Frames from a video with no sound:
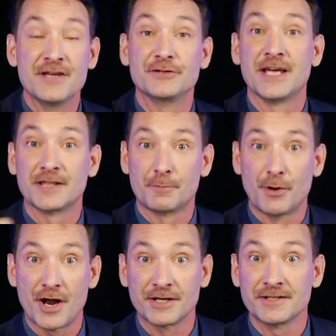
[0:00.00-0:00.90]
You take the
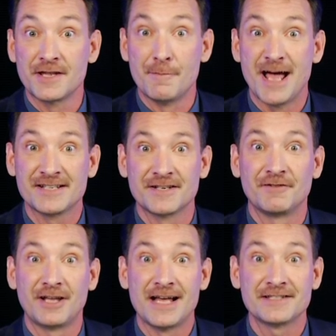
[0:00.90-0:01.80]
product and their mass and
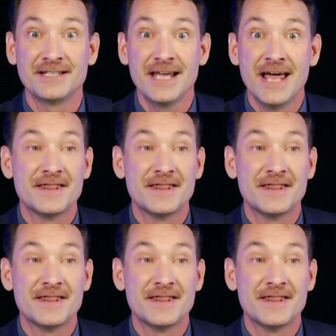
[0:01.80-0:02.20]
velocity,